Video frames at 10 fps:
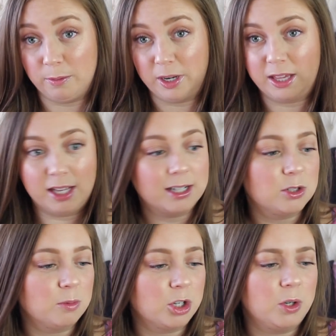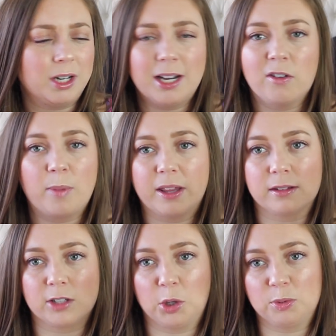with it, but I think it's super cute, and I never buy the
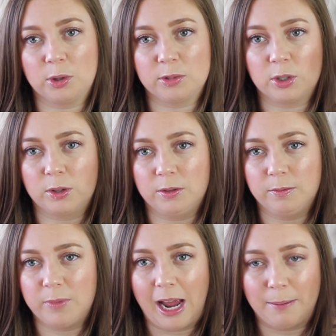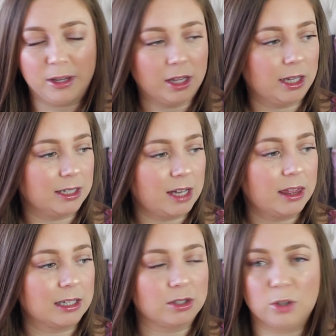soap, so I'm so happy that they
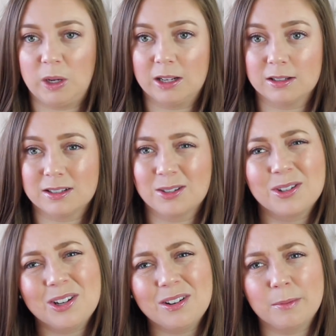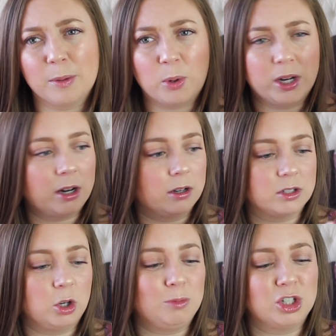sent this to me because it's so cute, and I'm going to put it out on a
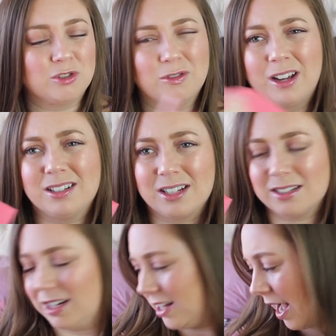soap dish for Valentine's Day.